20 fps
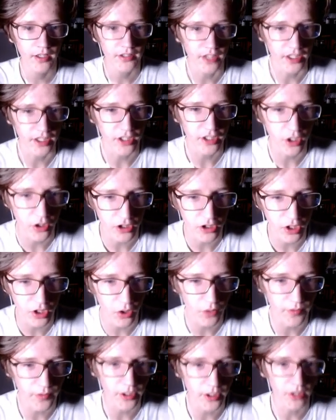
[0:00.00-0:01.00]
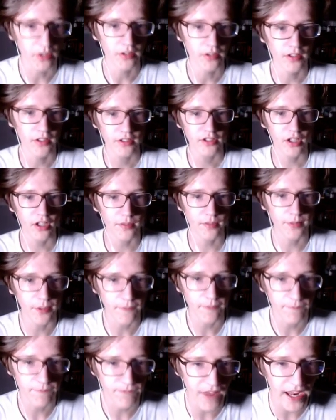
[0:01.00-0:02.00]
Yeah, get get over here. Get over
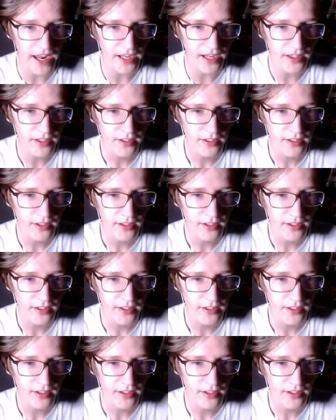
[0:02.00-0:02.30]
here, fatty.